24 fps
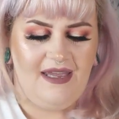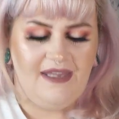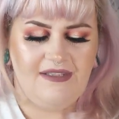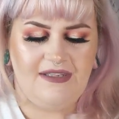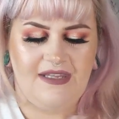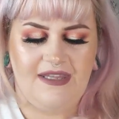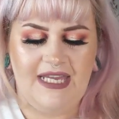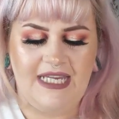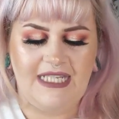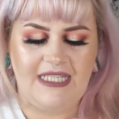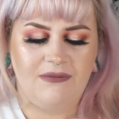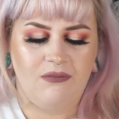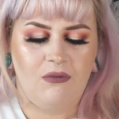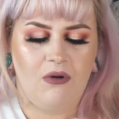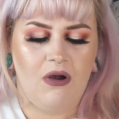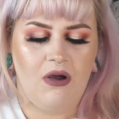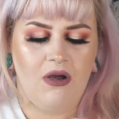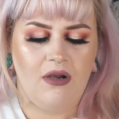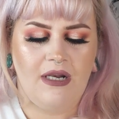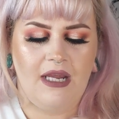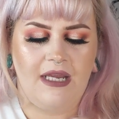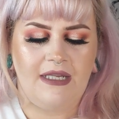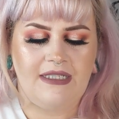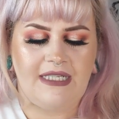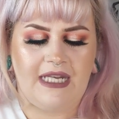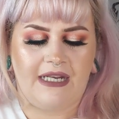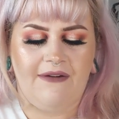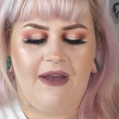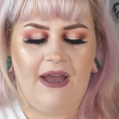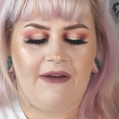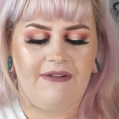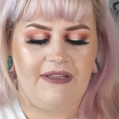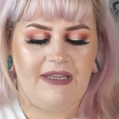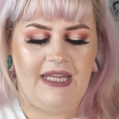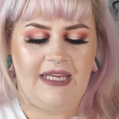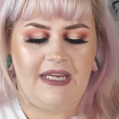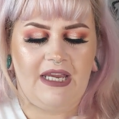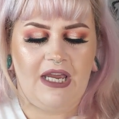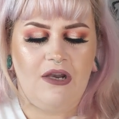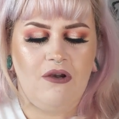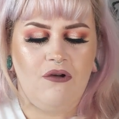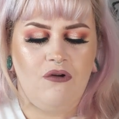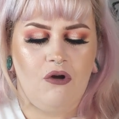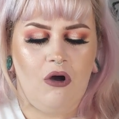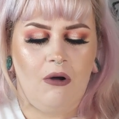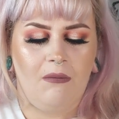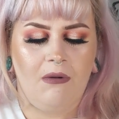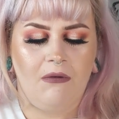So this one, instead of having like a
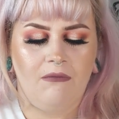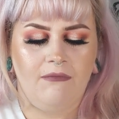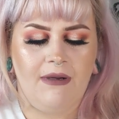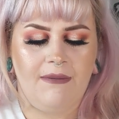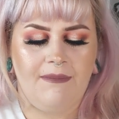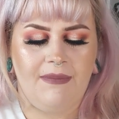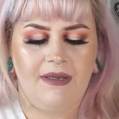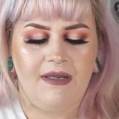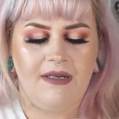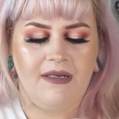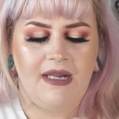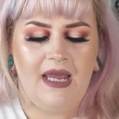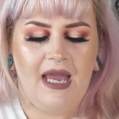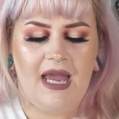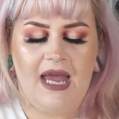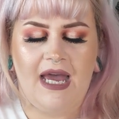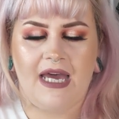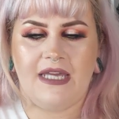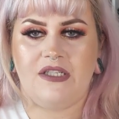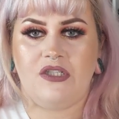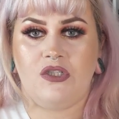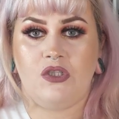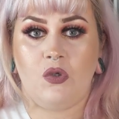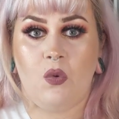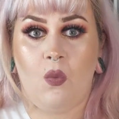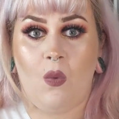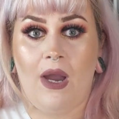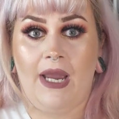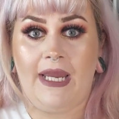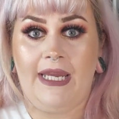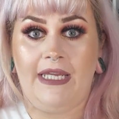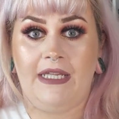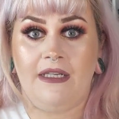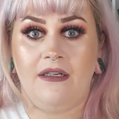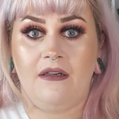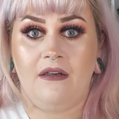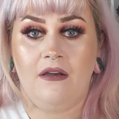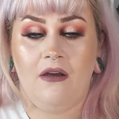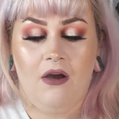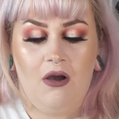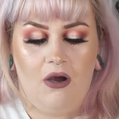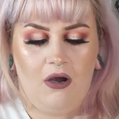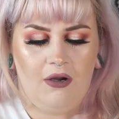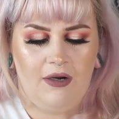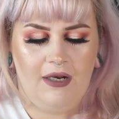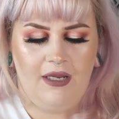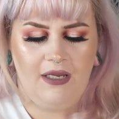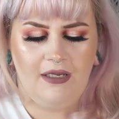normal ribbon, has twine
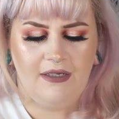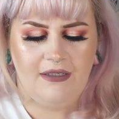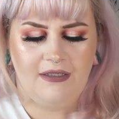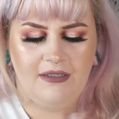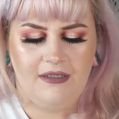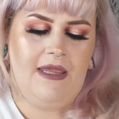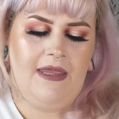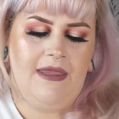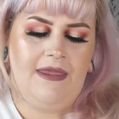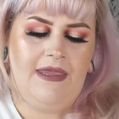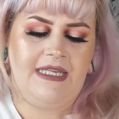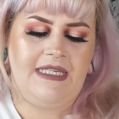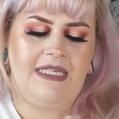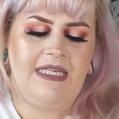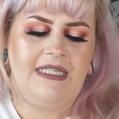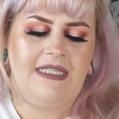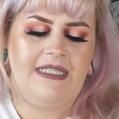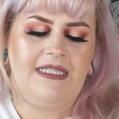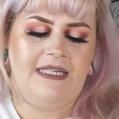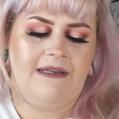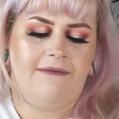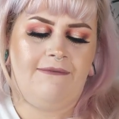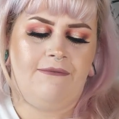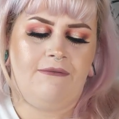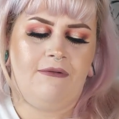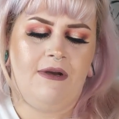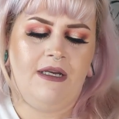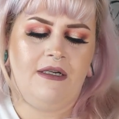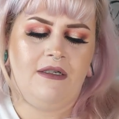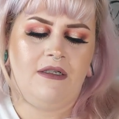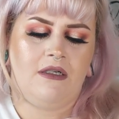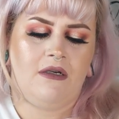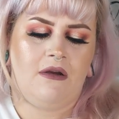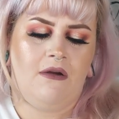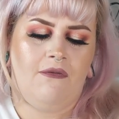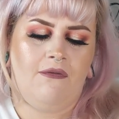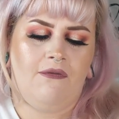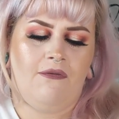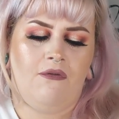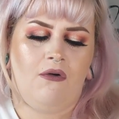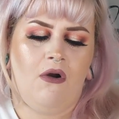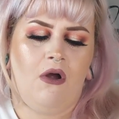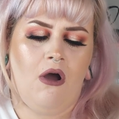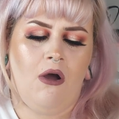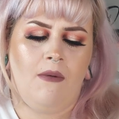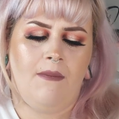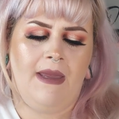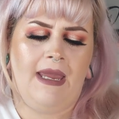on it. This is different
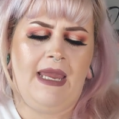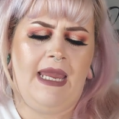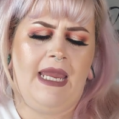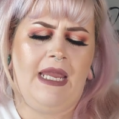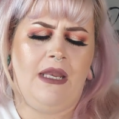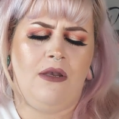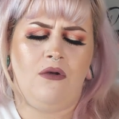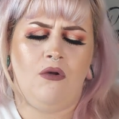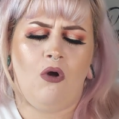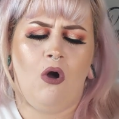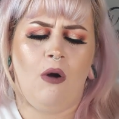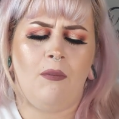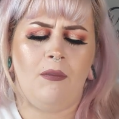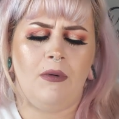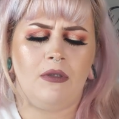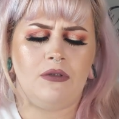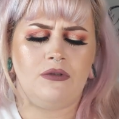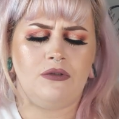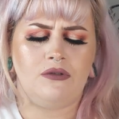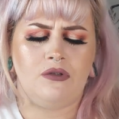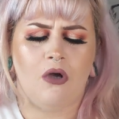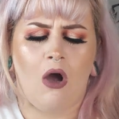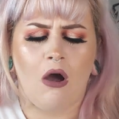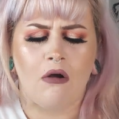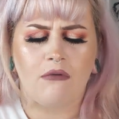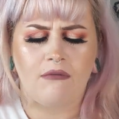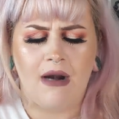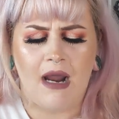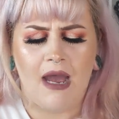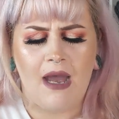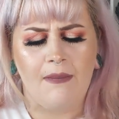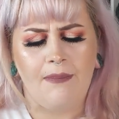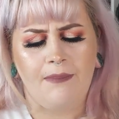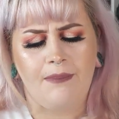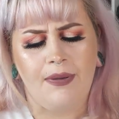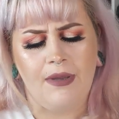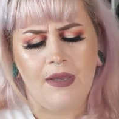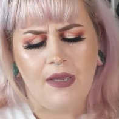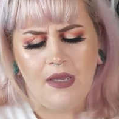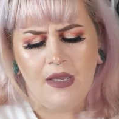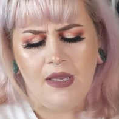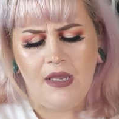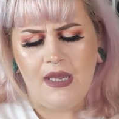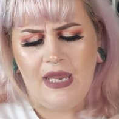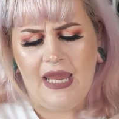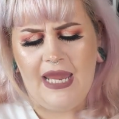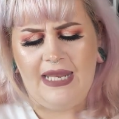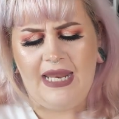from a normal knot wrap.
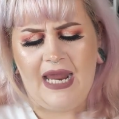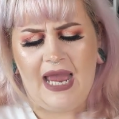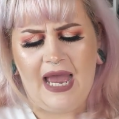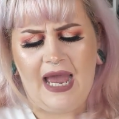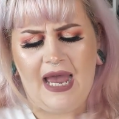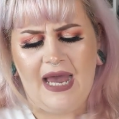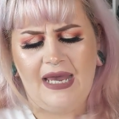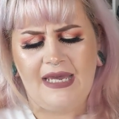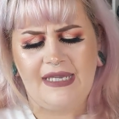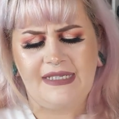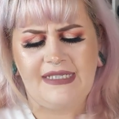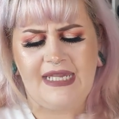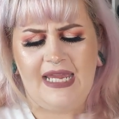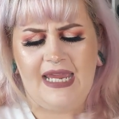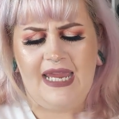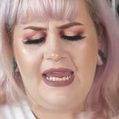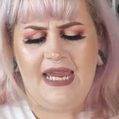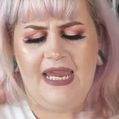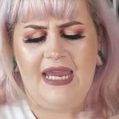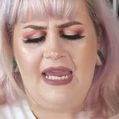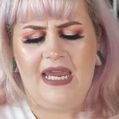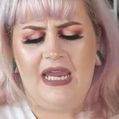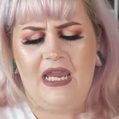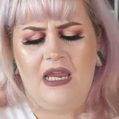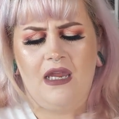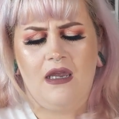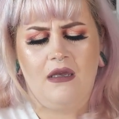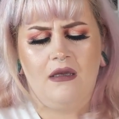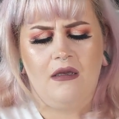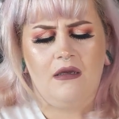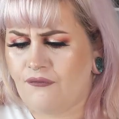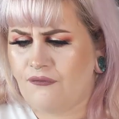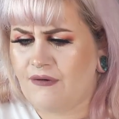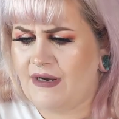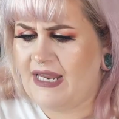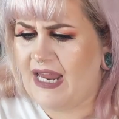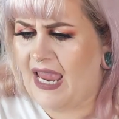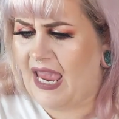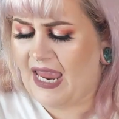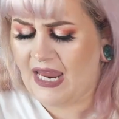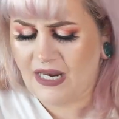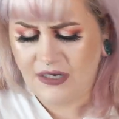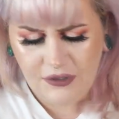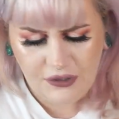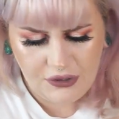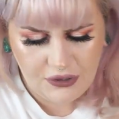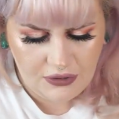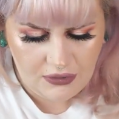It has a free
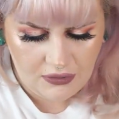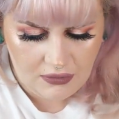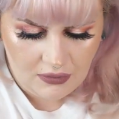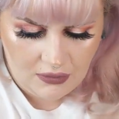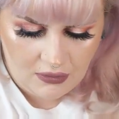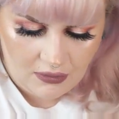edge.